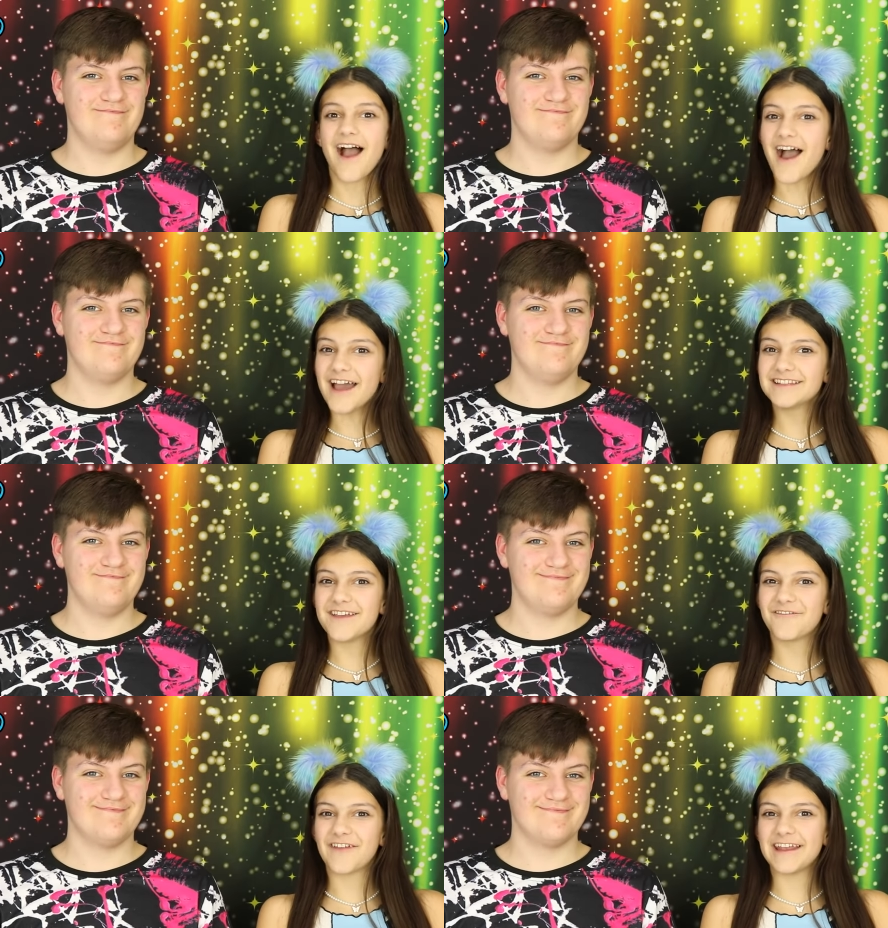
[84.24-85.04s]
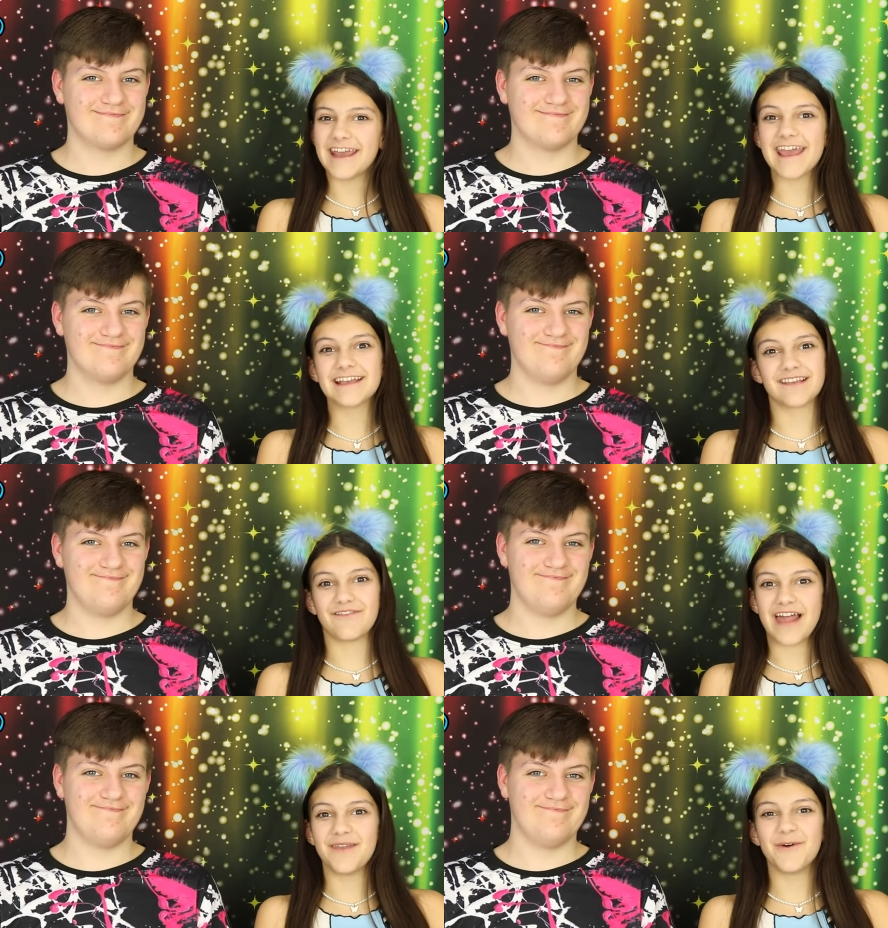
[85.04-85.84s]
Speaker 1: IDO3D is
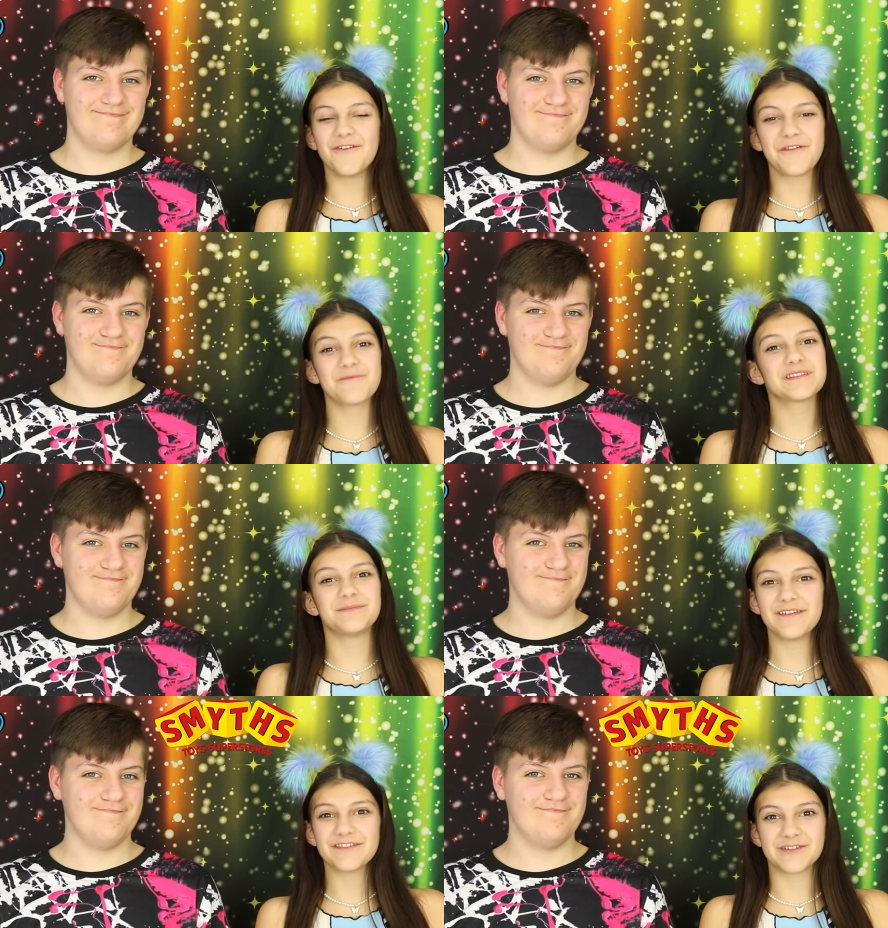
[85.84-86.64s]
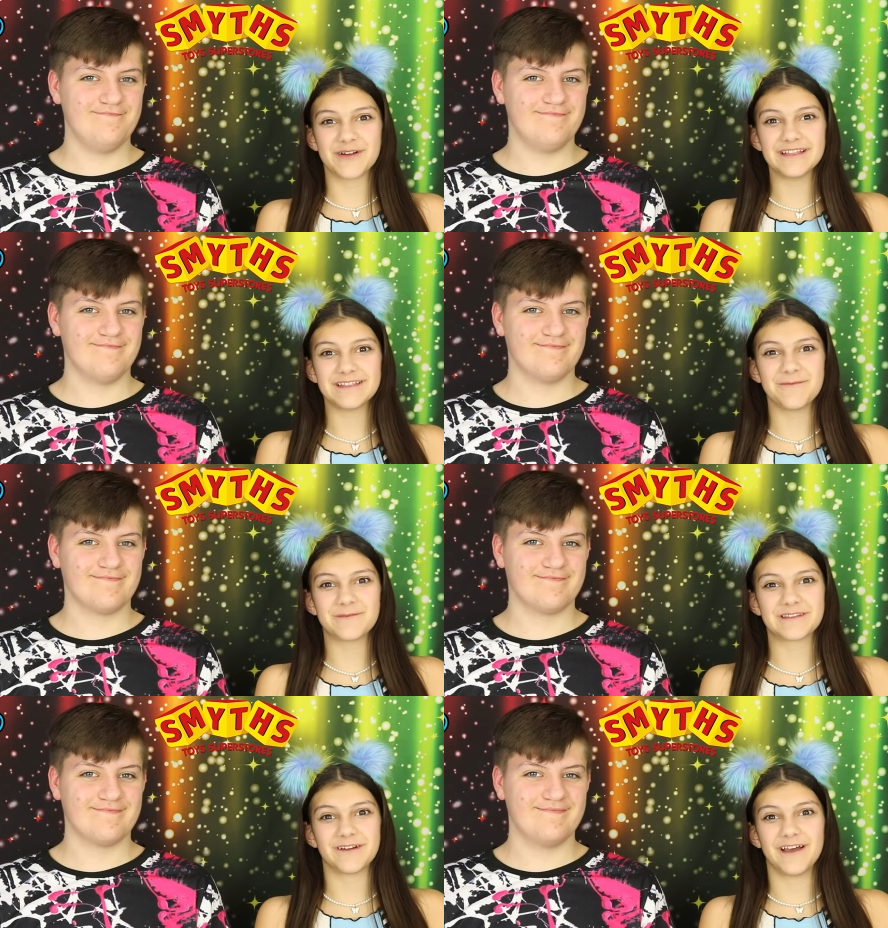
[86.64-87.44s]
available from Smyths Toys
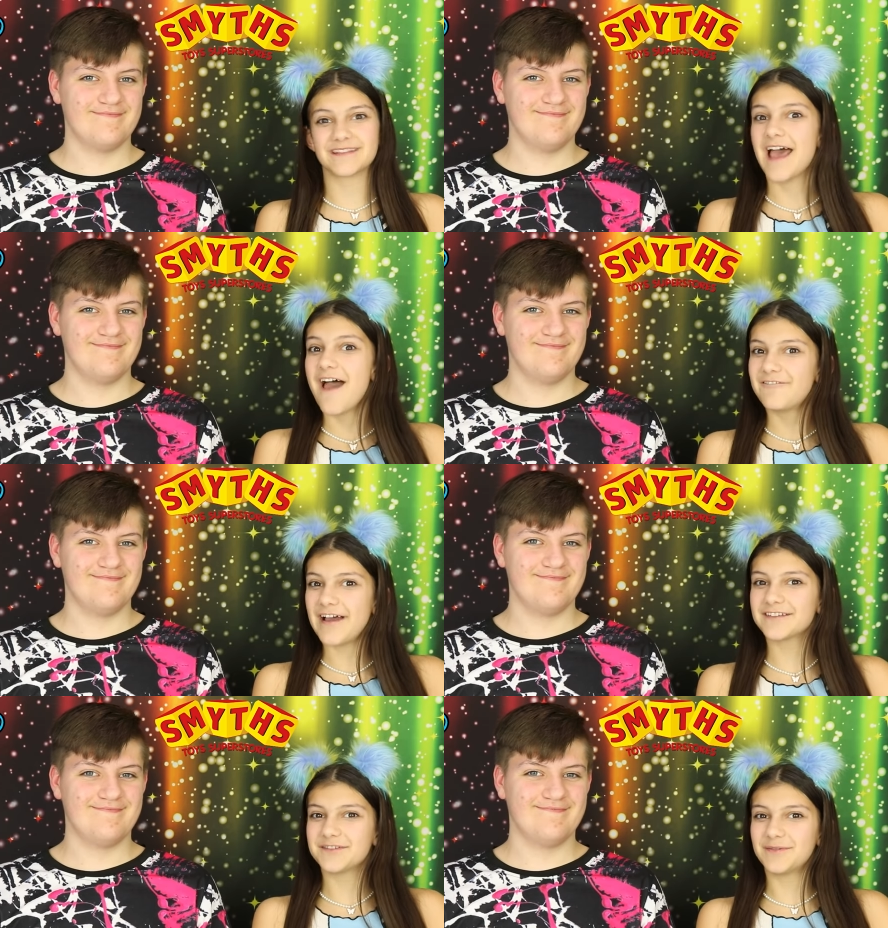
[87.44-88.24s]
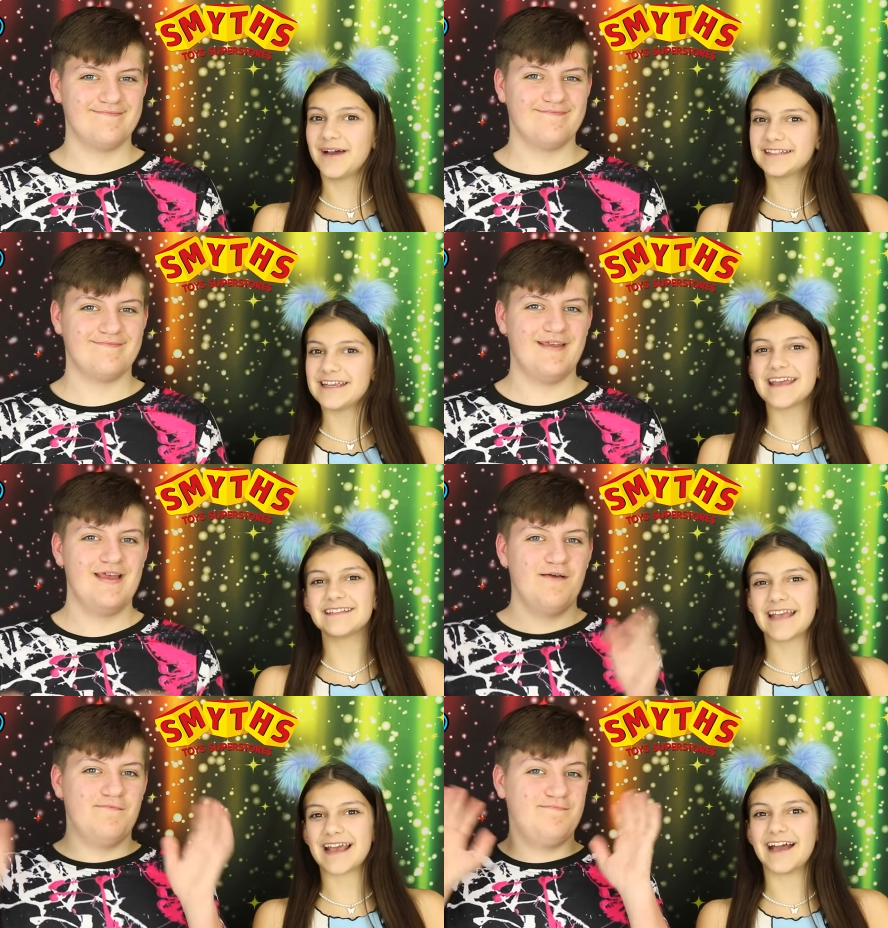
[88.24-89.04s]
Superstores. Thanks for watching.
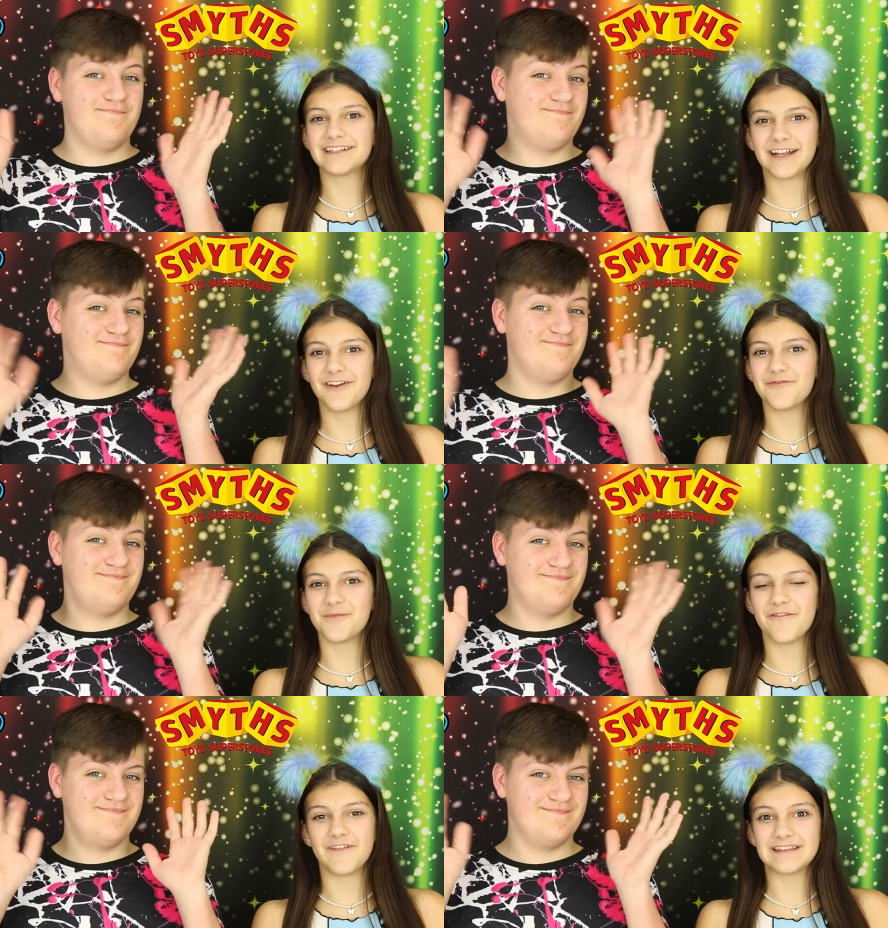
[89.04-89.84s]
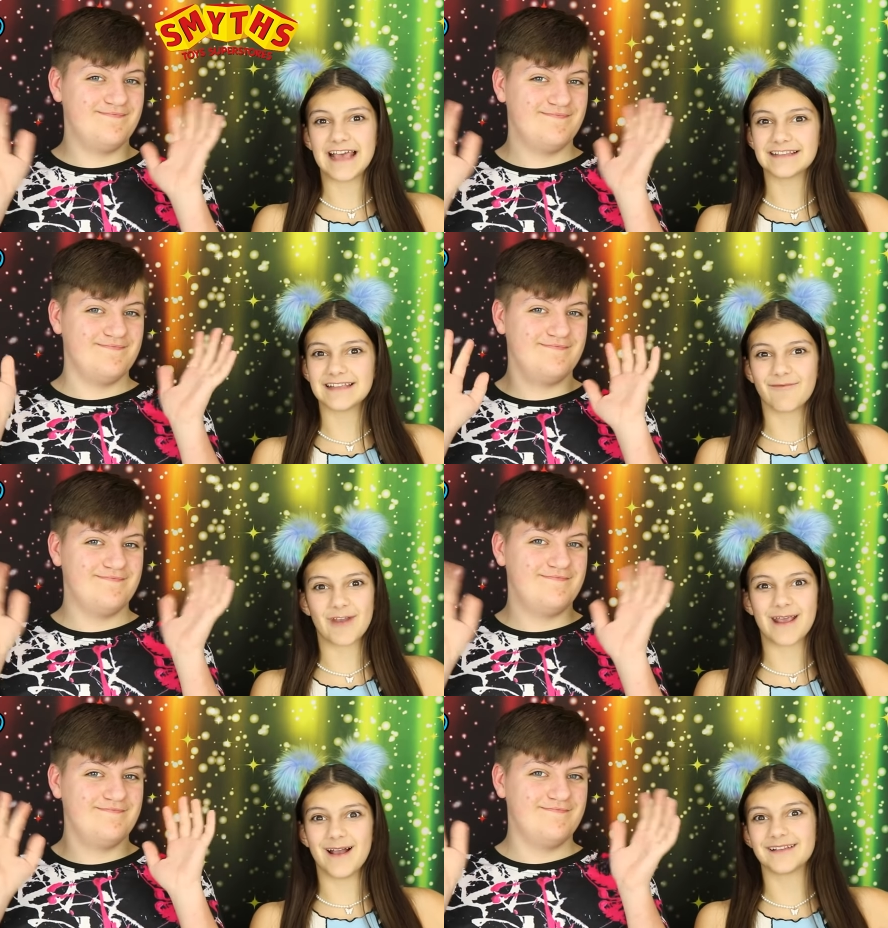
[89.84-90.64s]
Check out our channel for more fantastic
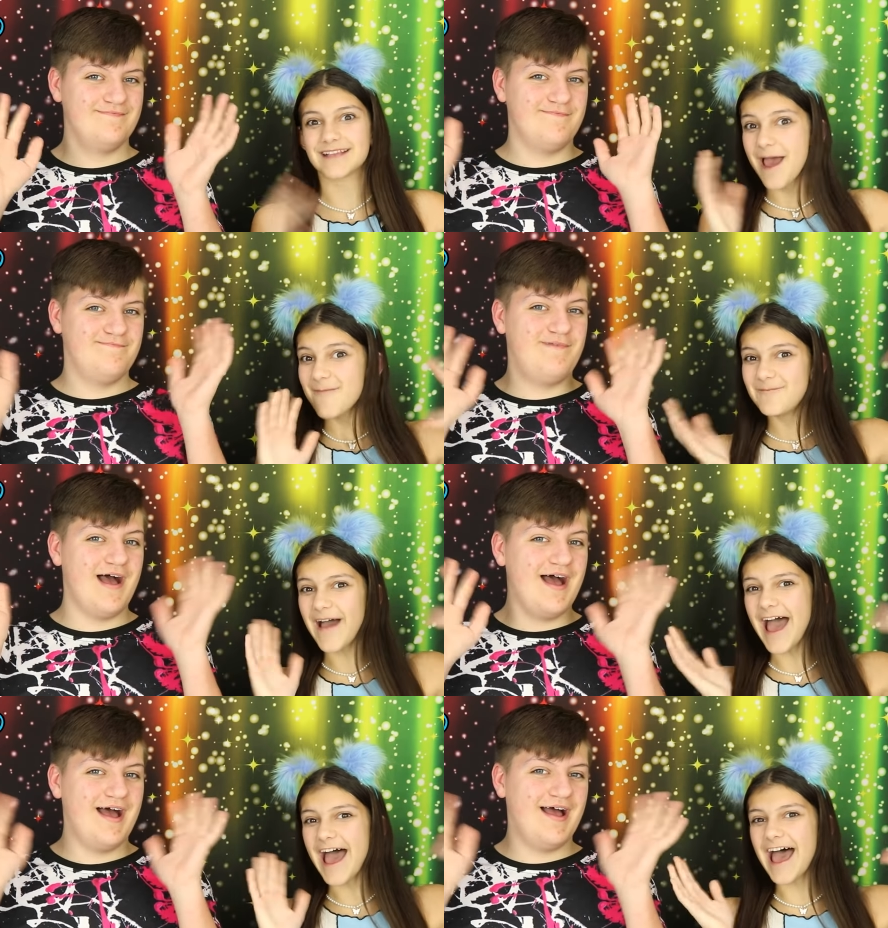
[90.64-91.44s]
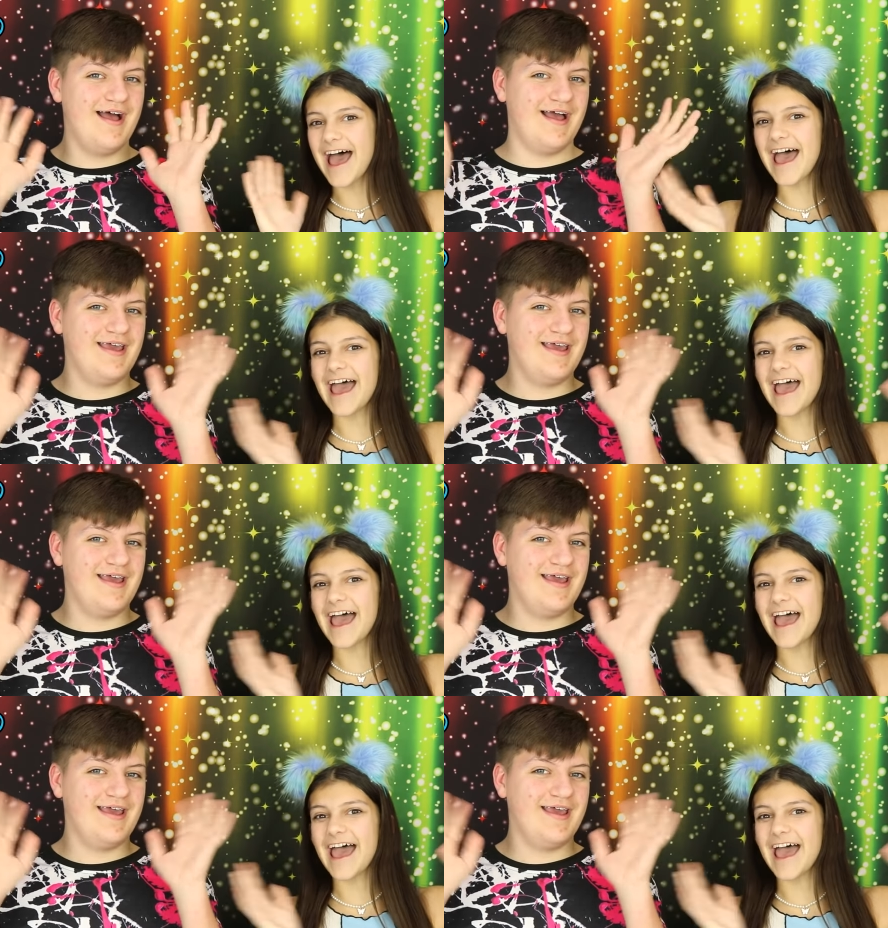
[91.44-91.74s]
videos. Bye.